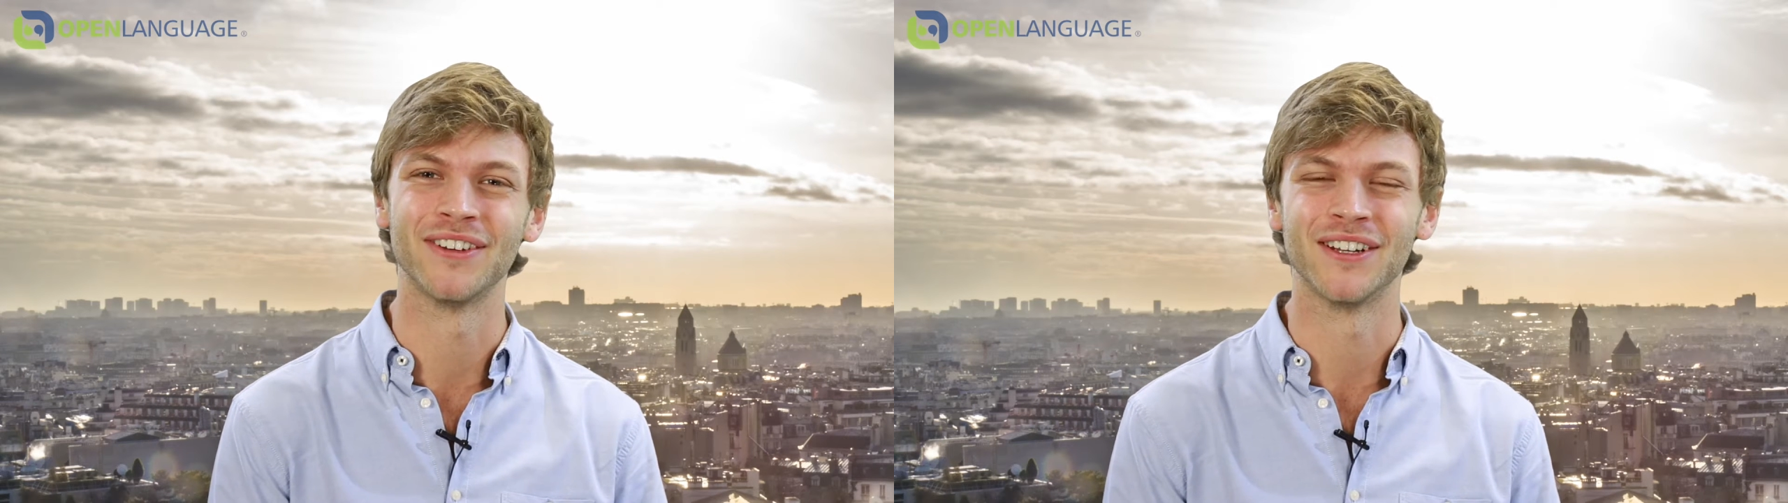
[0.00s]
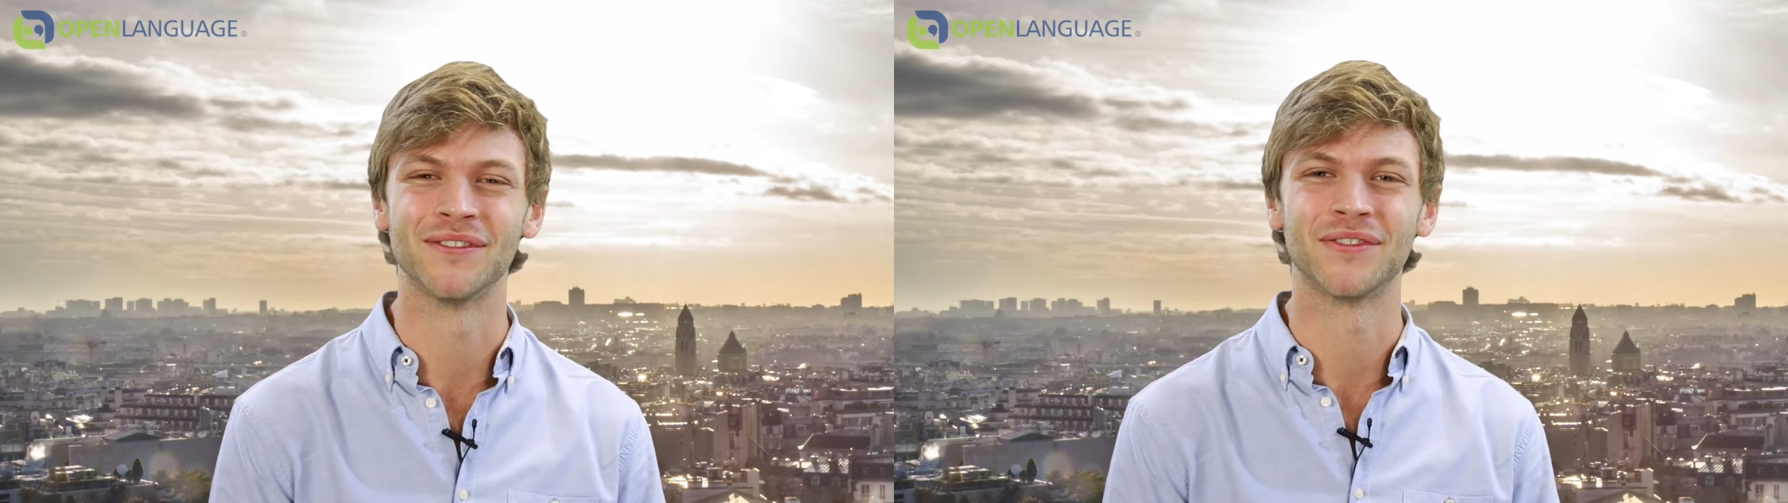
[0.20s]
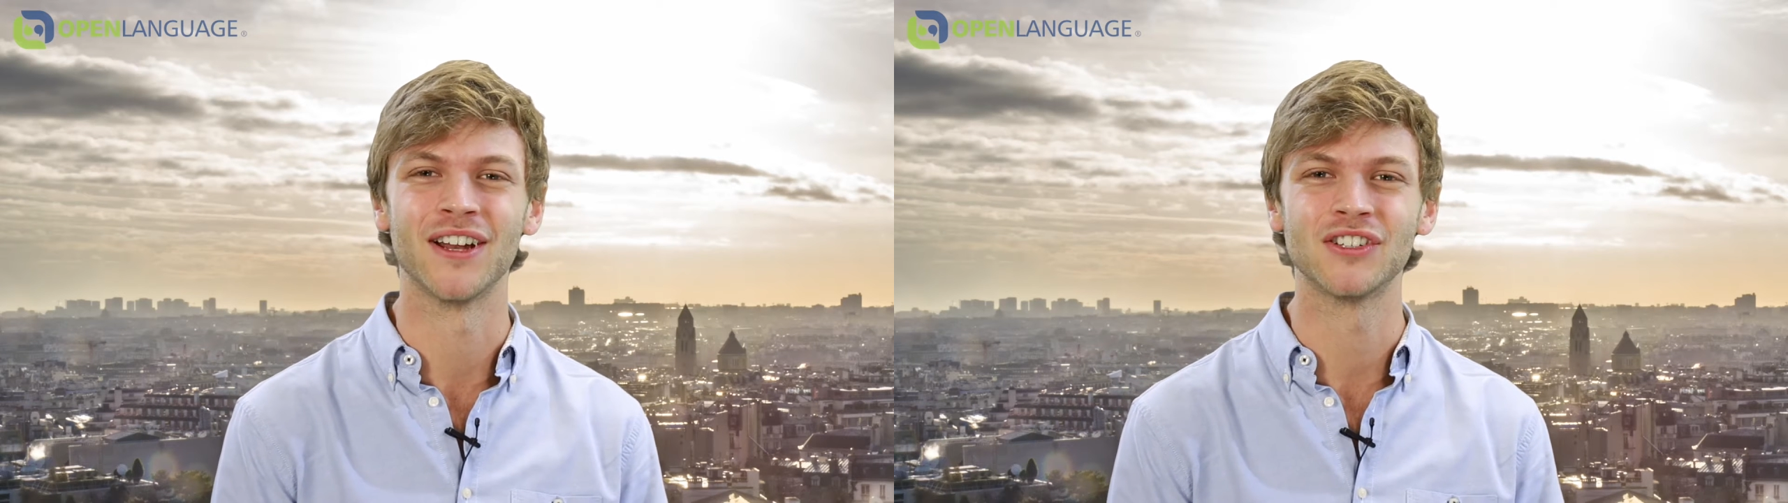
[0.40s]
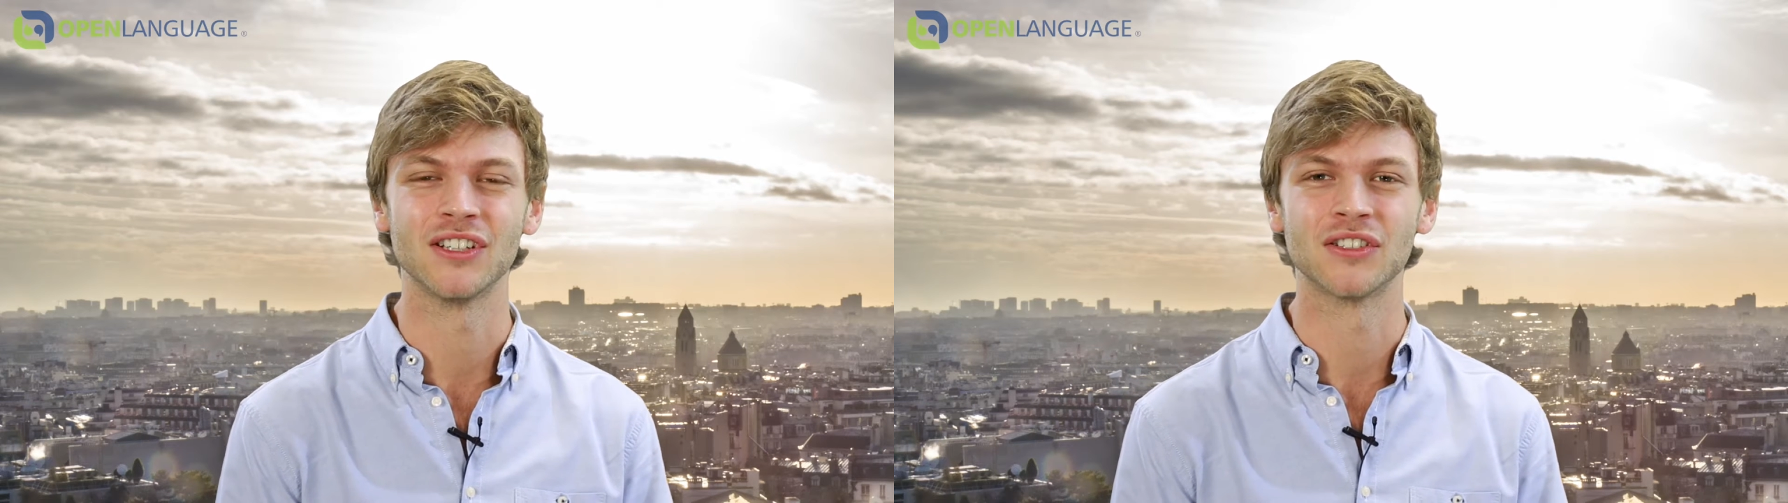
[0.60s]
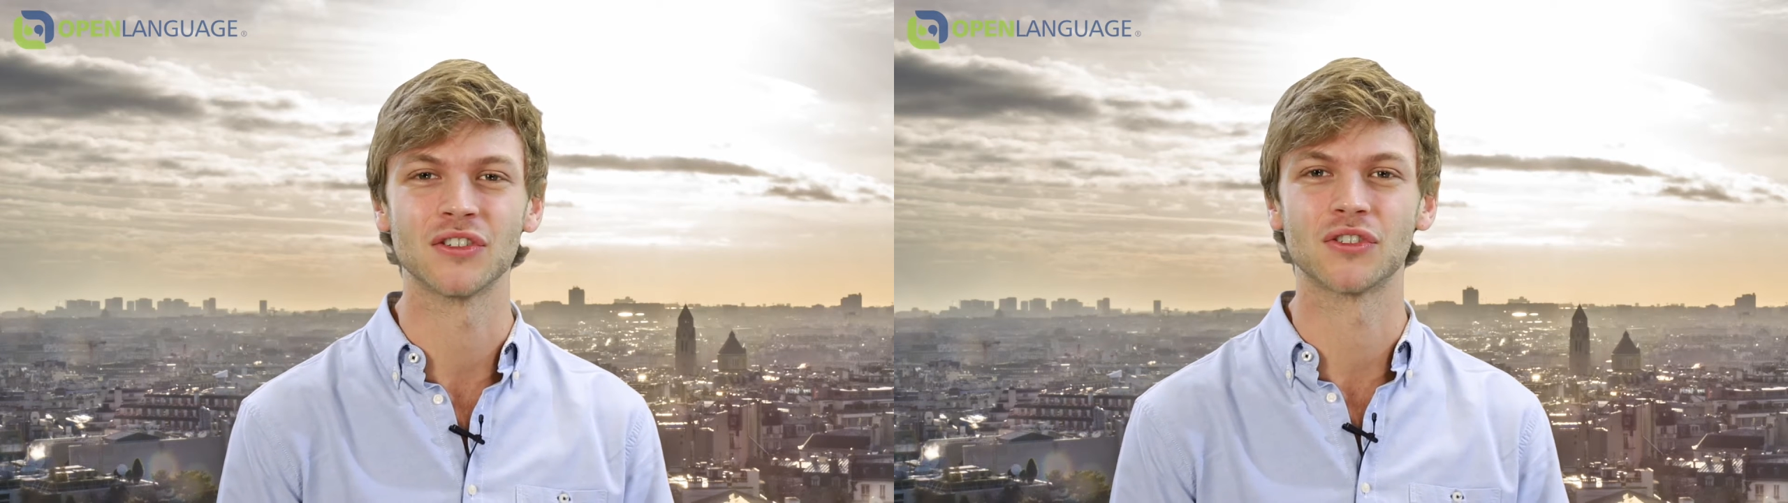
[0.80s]
in French
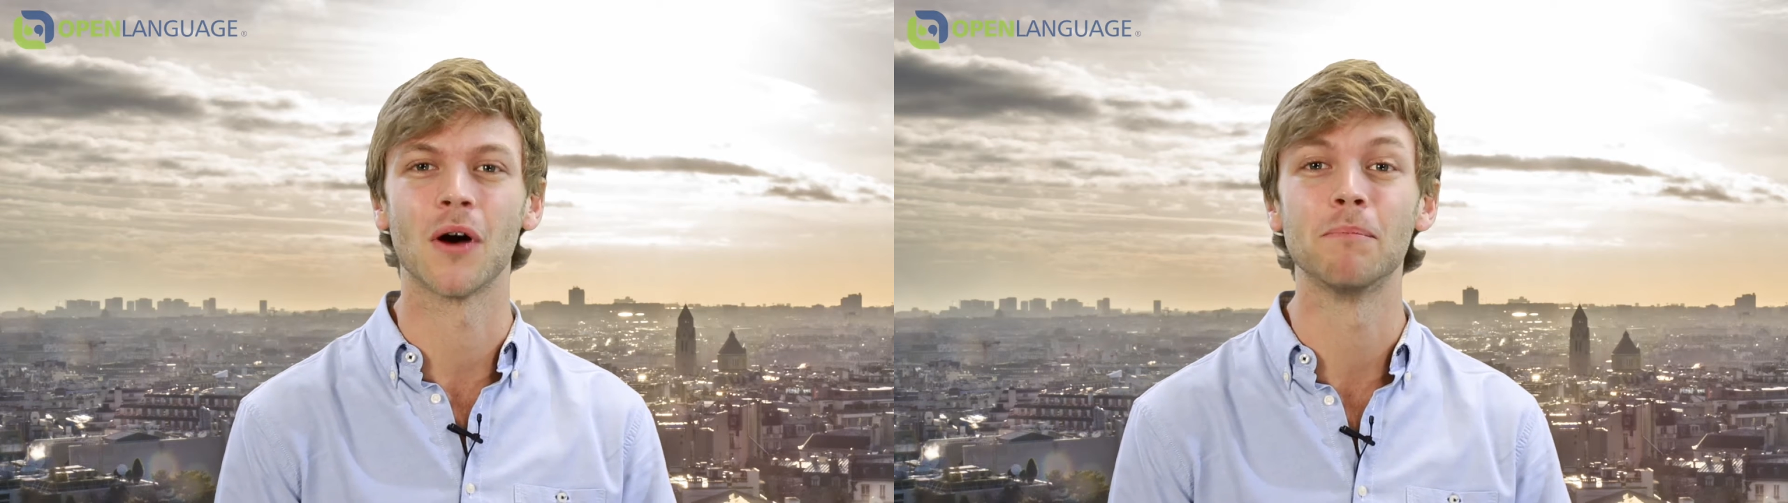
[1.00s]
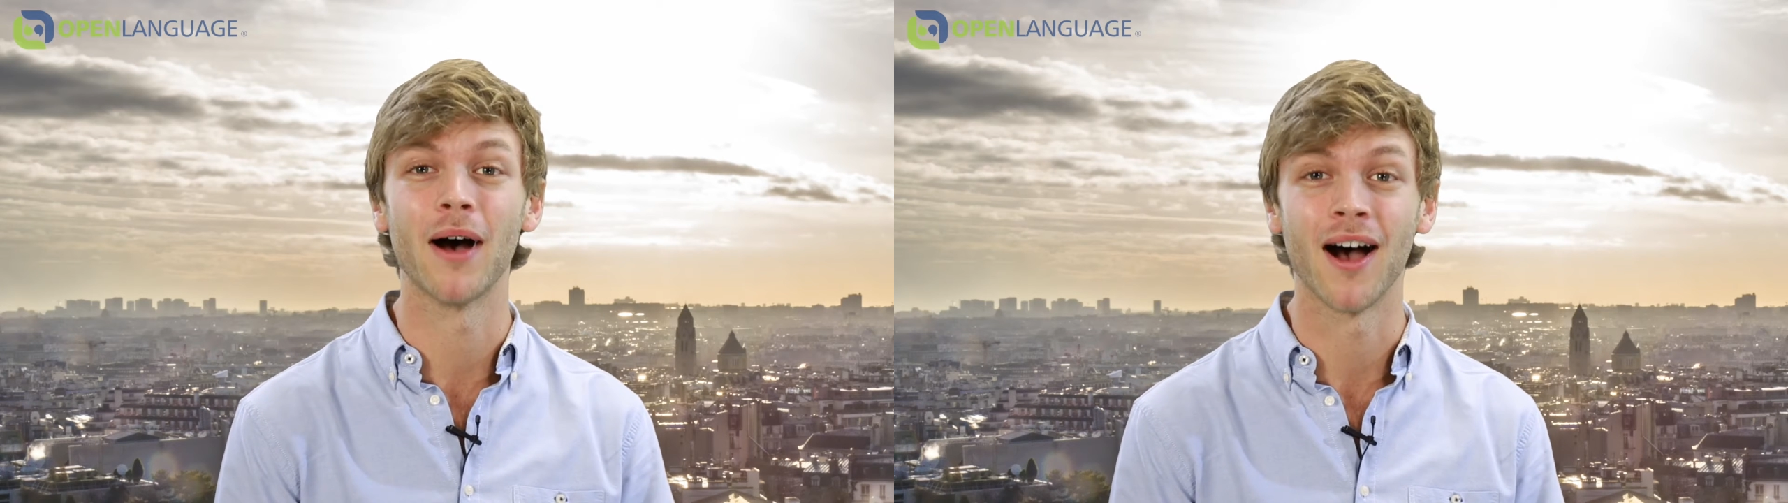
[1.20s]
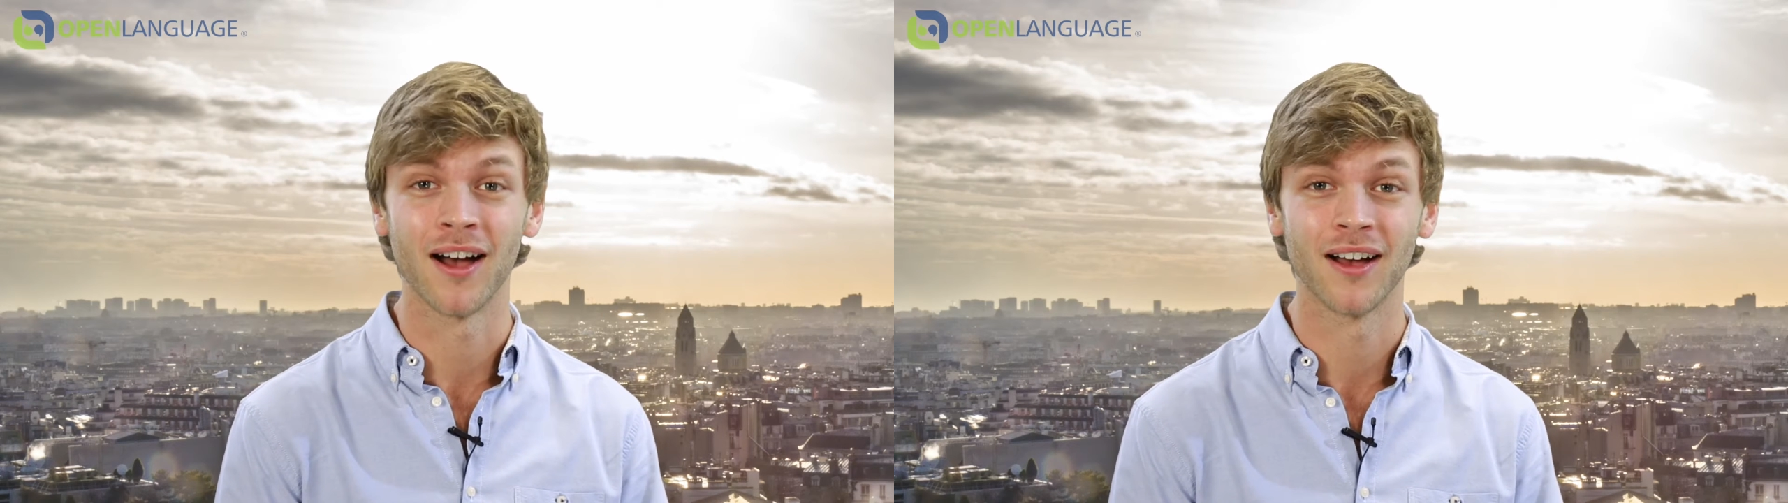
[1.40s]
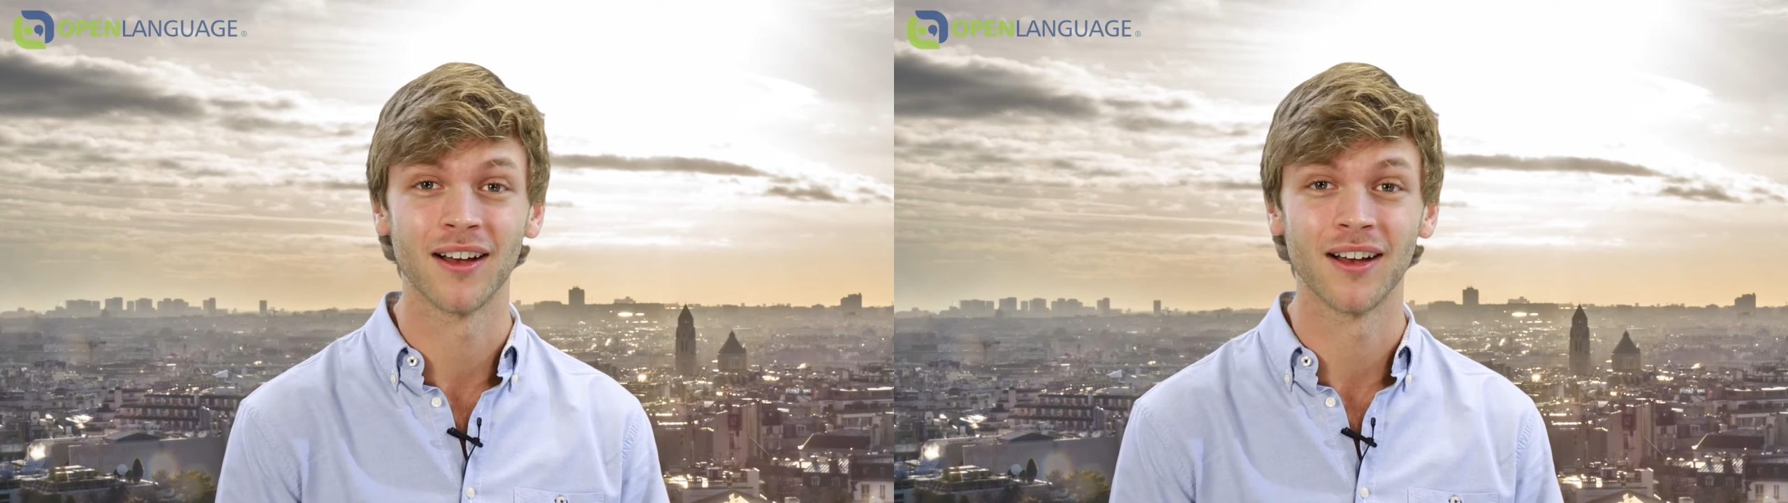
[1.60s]
is sympa.